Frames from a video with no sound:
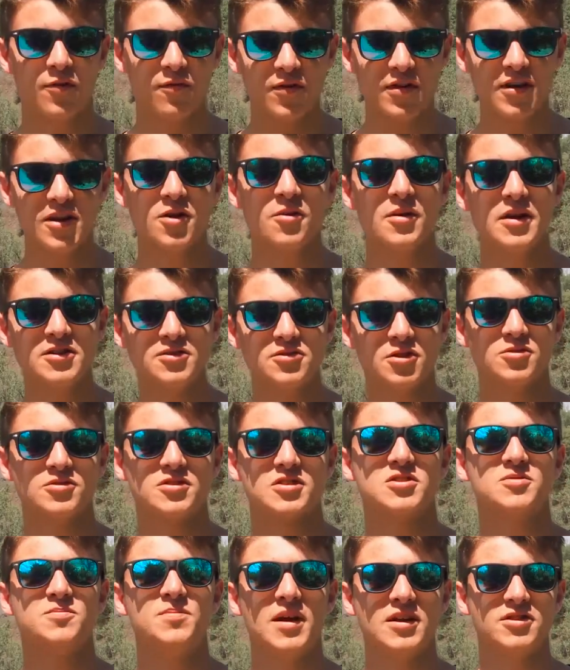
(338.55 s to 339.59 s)
video intros
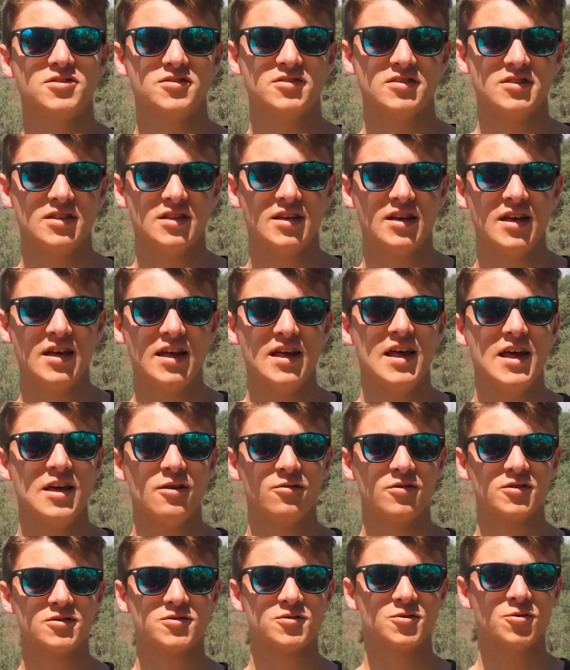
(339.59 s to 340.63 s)
especially, it
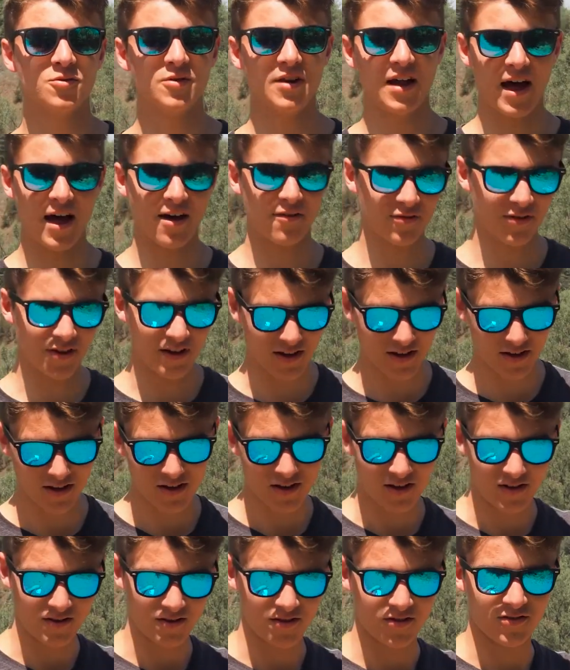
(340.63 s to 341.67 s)
looks cool to have like
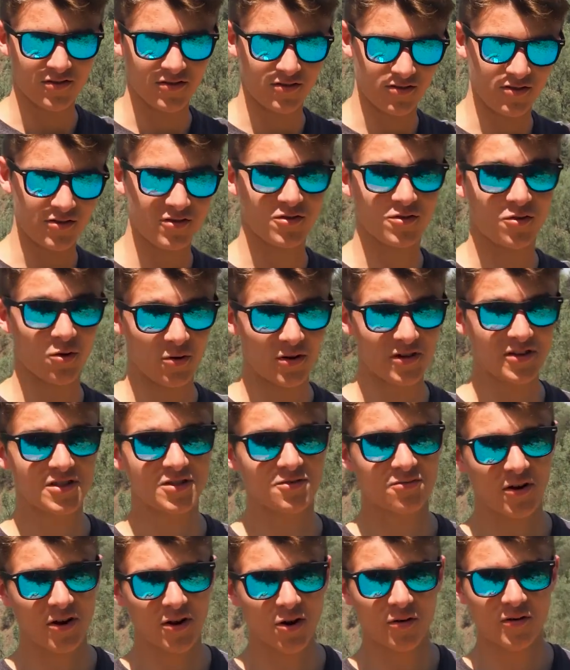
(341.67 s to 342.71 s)
going
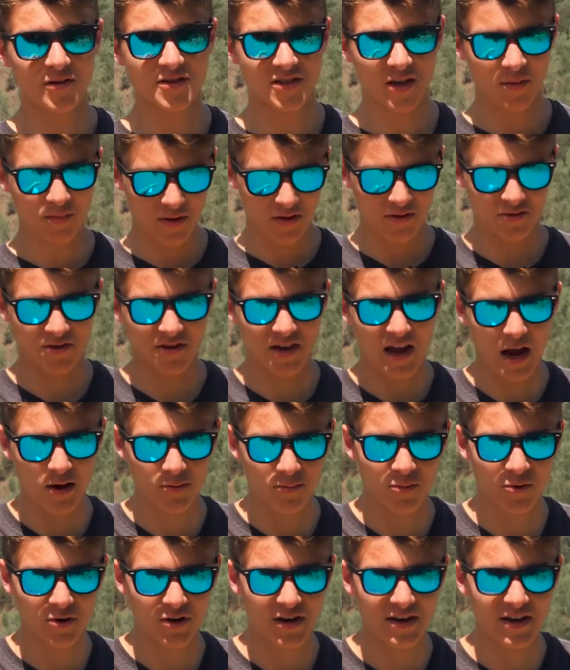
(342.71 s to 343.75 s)
straight over something, the
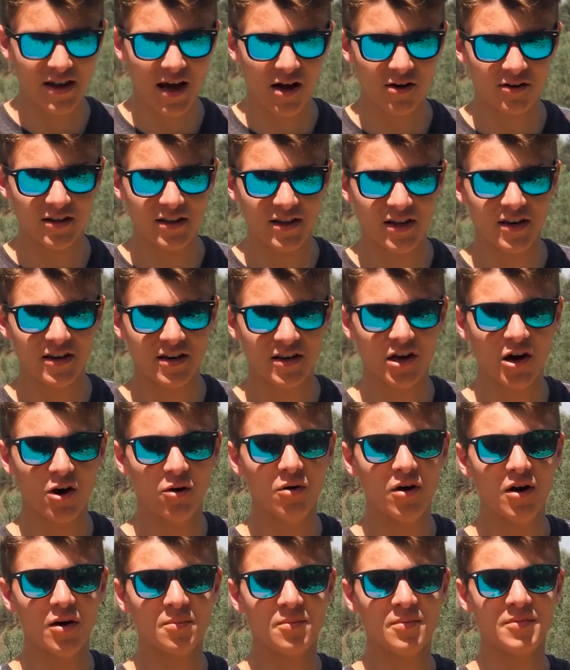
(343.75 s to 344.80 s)
camera pointed down, and then
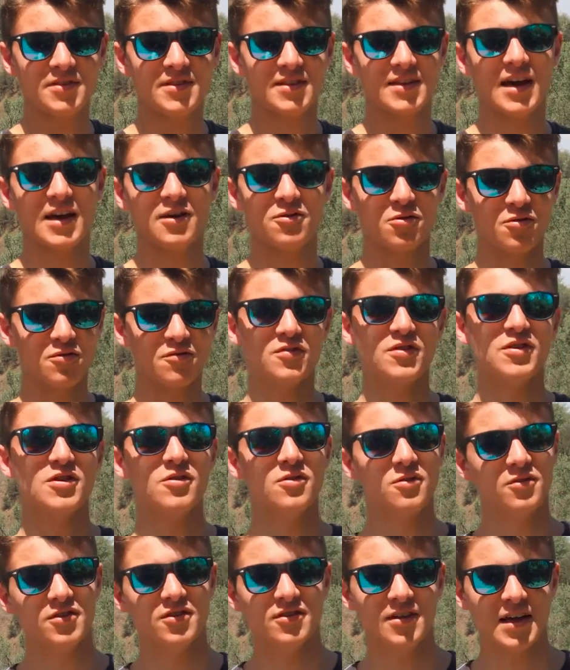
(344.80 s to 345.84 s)
go up to kind of
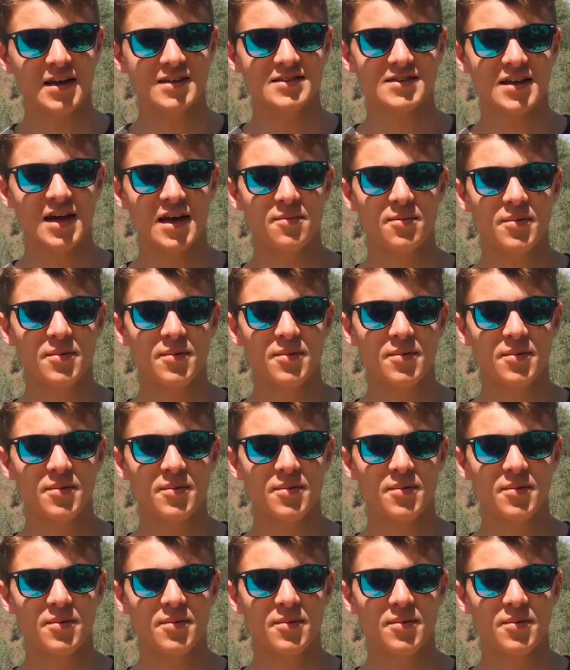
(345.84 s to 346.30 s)
reveal the landscape.